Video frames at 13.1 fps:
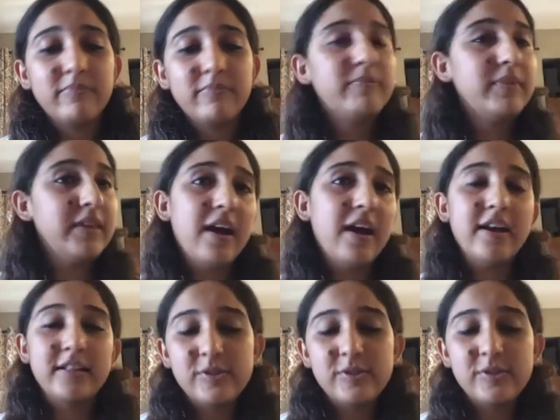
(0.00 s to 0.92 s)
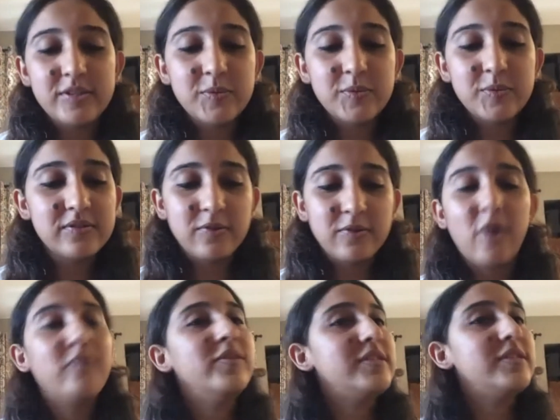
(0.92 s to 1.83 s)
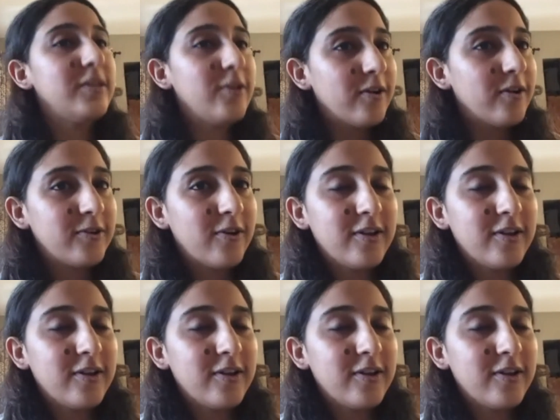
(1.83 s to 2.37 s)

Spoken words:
this was obviously not